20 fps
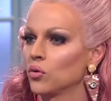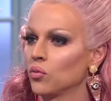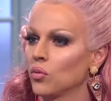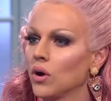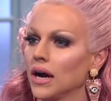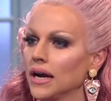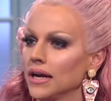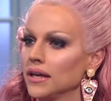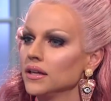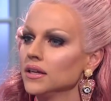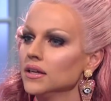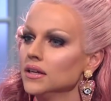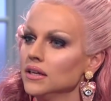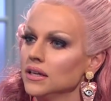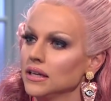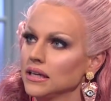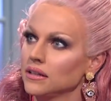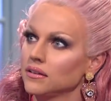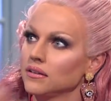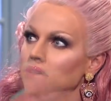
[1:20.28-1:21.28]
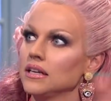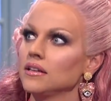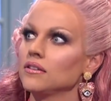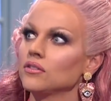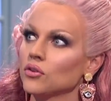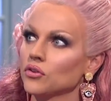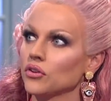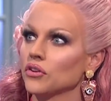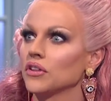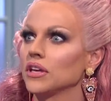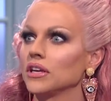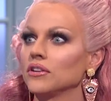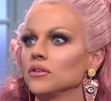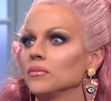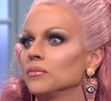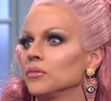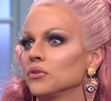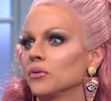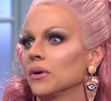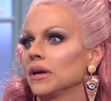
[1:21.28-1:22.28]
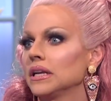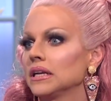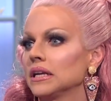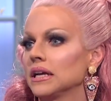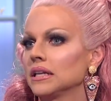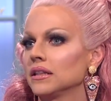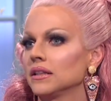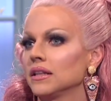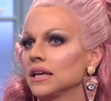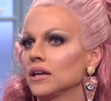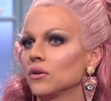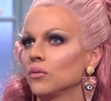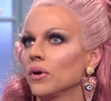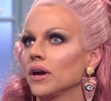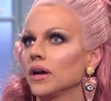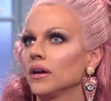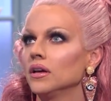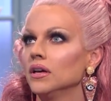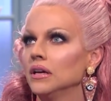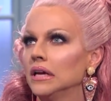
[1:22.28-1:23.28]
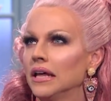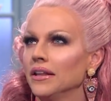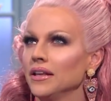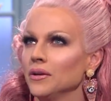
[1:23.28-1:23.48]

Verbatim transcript: or white it is all the things in between and yeah. i think we're i